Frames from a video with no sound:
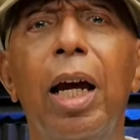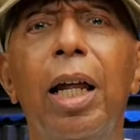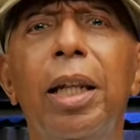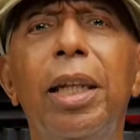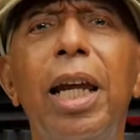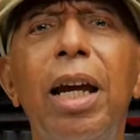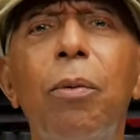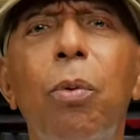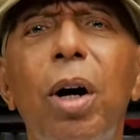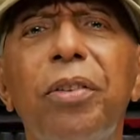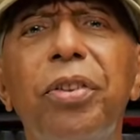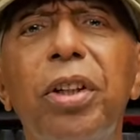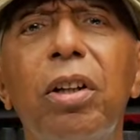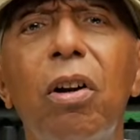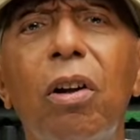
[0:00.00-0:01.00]
then what's
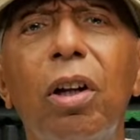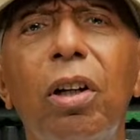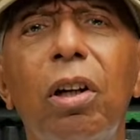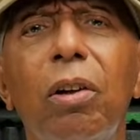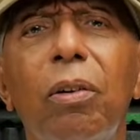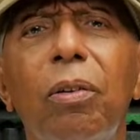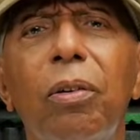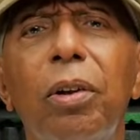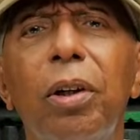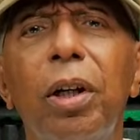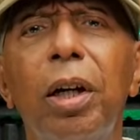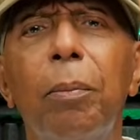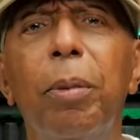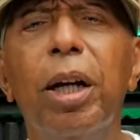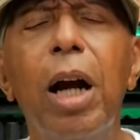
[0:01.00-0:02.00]
he going to do?
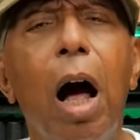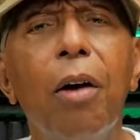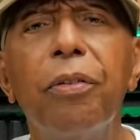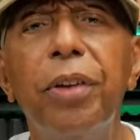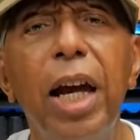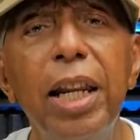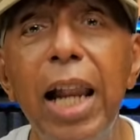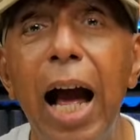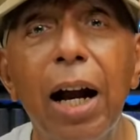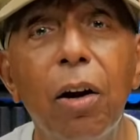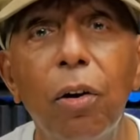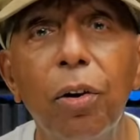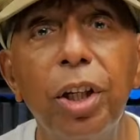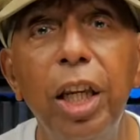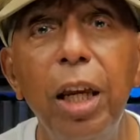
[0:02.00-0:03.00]
Because they're not
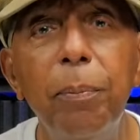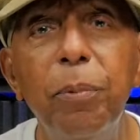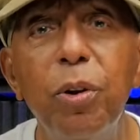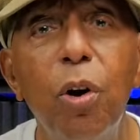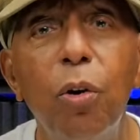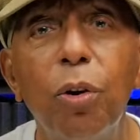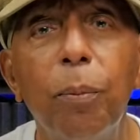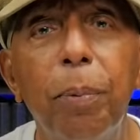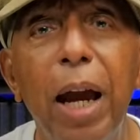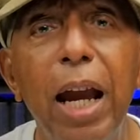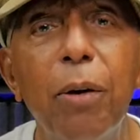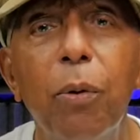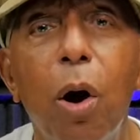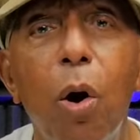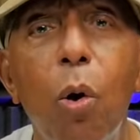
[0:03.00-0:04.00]
going to keep you on the
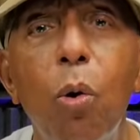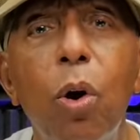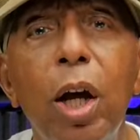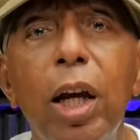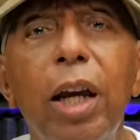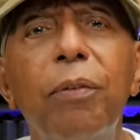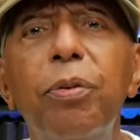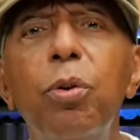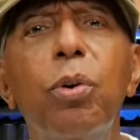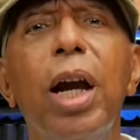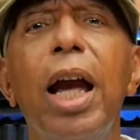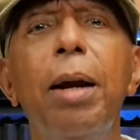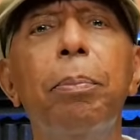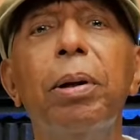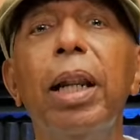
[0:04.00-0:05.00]
payroll if you
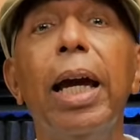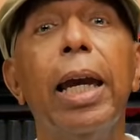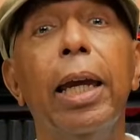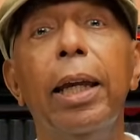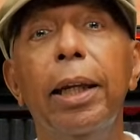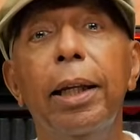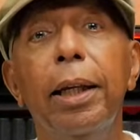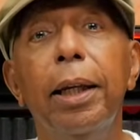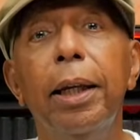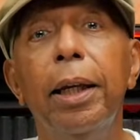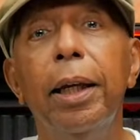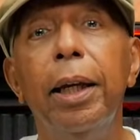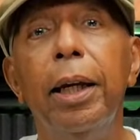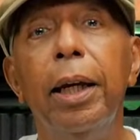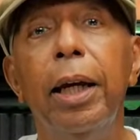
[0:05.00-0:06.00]
can't play.
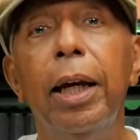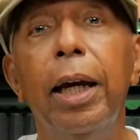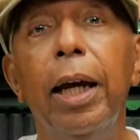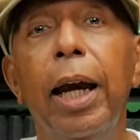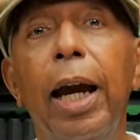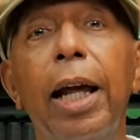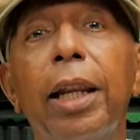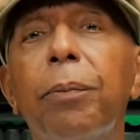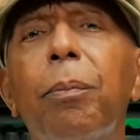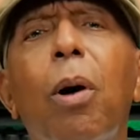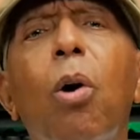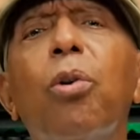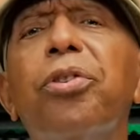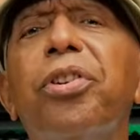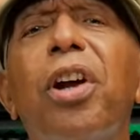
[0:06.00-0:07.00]
And
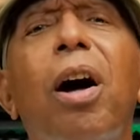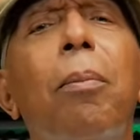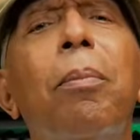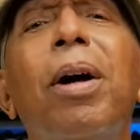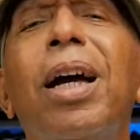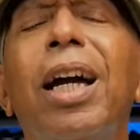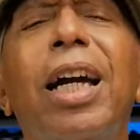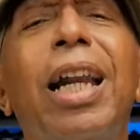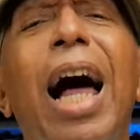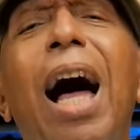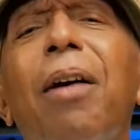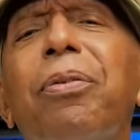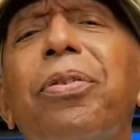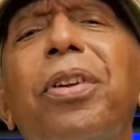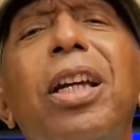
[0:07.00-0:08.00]
most of them, and
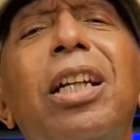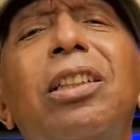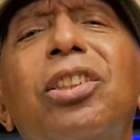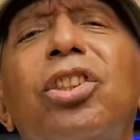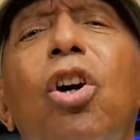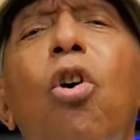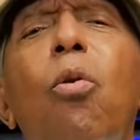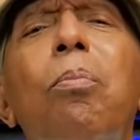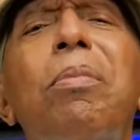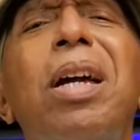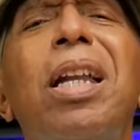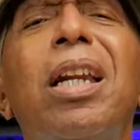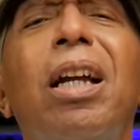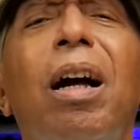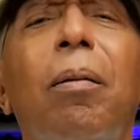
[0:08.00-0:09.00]
I've seen so many
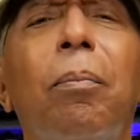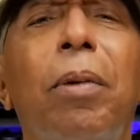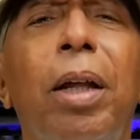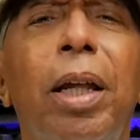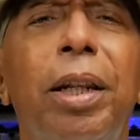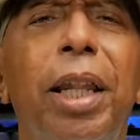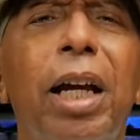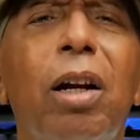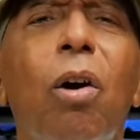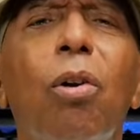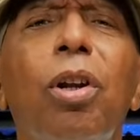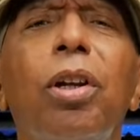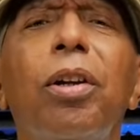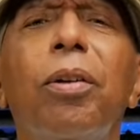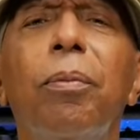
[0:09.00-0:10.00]
of them, they go
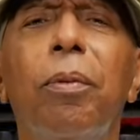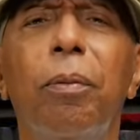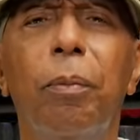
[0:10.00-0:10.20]
to the